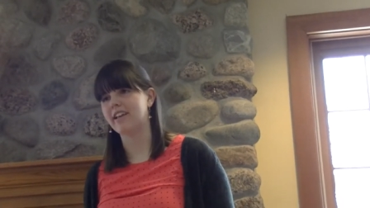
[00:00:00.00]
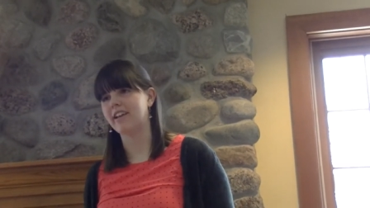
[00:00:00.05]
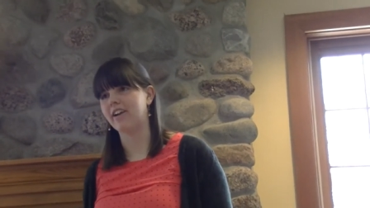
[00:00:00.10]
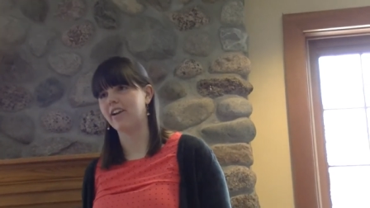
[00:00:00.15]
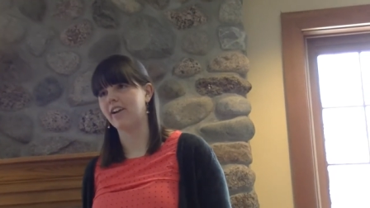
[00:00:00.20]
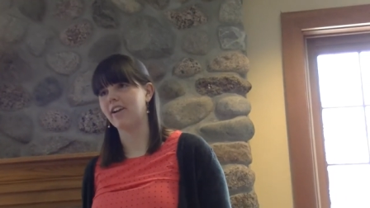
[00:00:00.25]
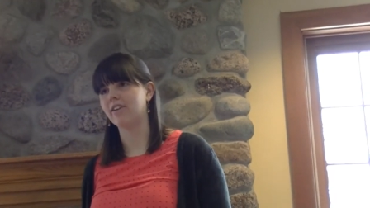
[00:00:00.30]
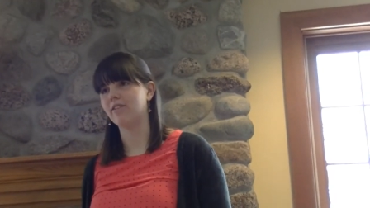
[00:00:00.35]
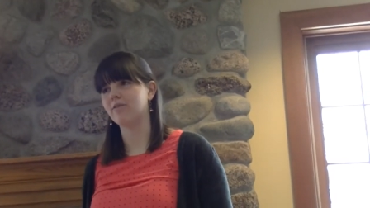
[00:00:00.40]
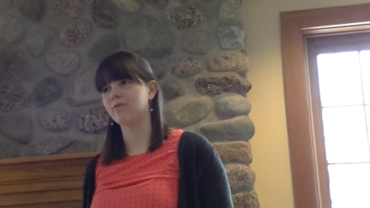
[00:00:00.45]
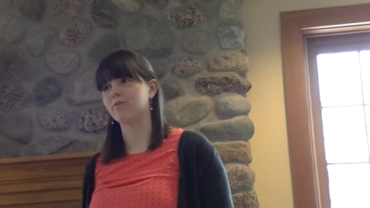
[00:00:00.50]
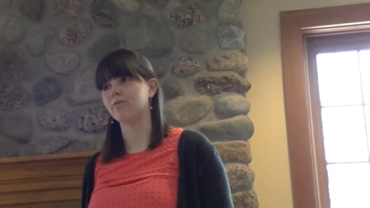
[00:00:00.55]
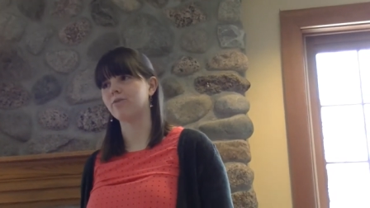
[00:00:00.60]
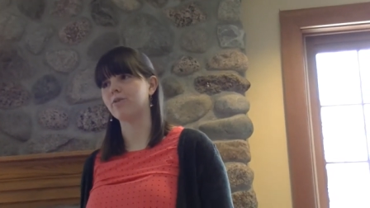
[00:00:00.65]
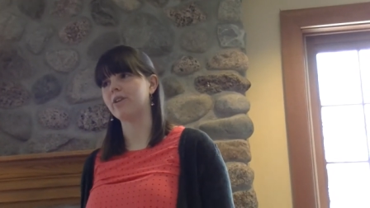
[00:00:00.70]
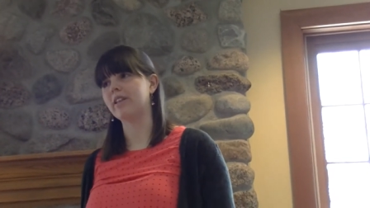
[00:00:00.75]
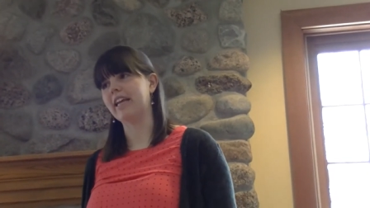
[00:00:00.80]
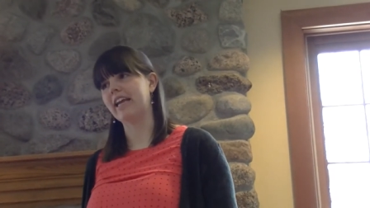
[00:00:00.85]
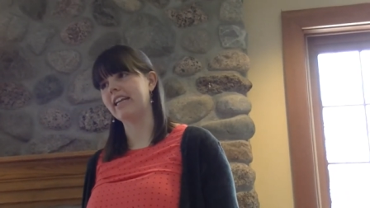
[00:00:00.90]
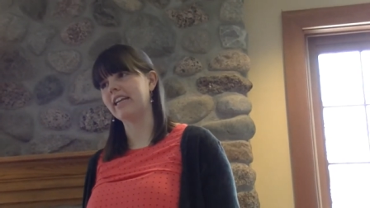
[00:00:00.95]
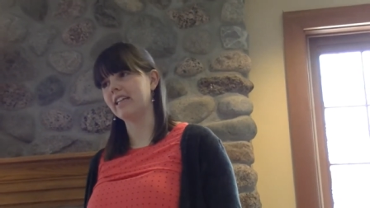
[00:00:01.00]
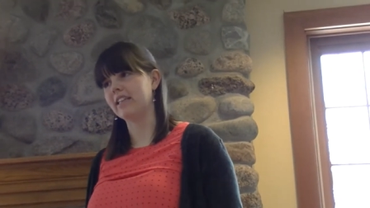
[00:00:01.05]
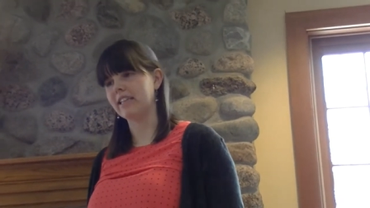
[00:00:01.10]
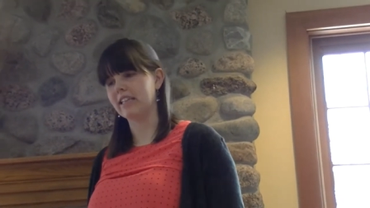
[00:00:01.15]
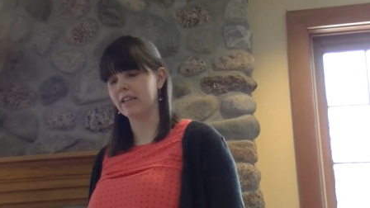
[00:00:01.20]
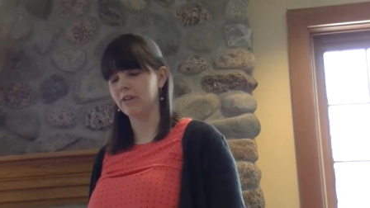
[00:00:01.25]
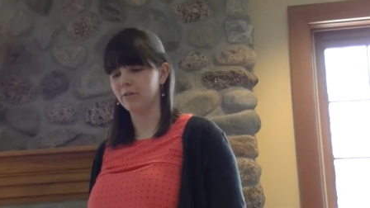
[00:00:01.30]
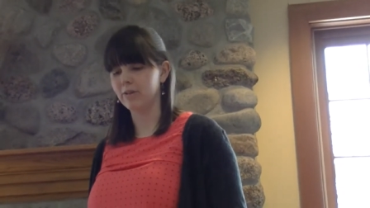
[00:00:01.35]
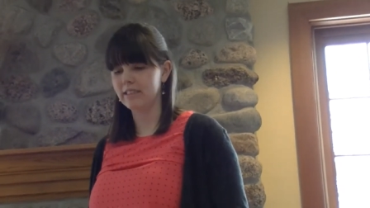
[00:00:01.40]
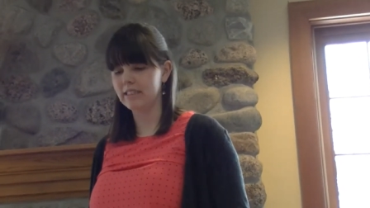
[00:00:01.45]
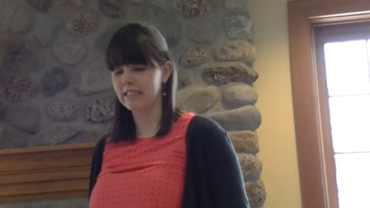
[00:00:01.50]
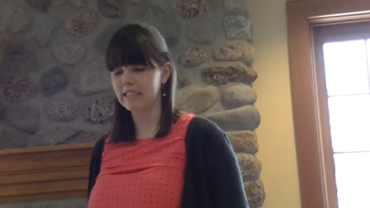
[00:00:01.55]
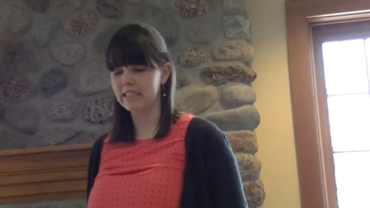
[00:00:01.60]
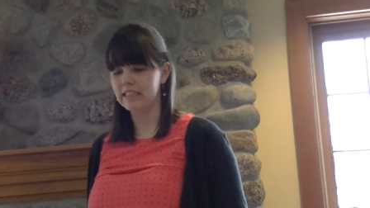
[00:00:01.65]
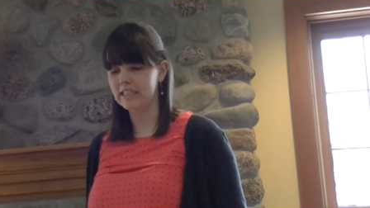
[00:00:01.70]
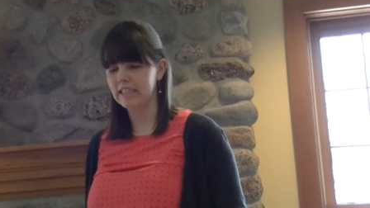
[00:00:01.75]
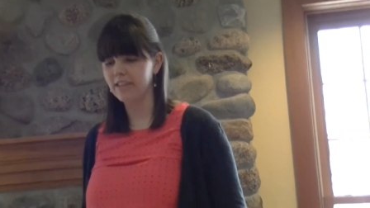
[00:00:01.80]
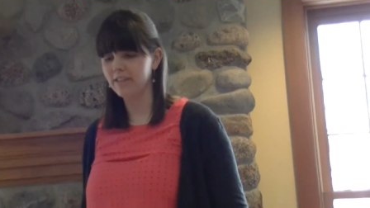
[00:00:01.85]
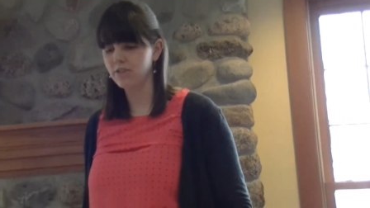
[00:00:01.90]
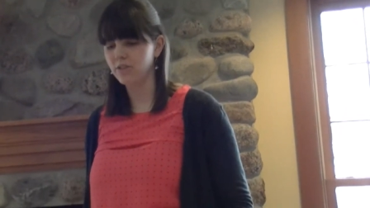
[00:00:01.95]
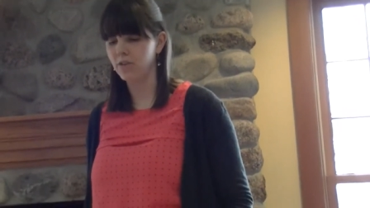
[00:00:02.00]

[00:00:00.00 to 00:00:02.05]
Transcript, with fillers: that are related linguistically.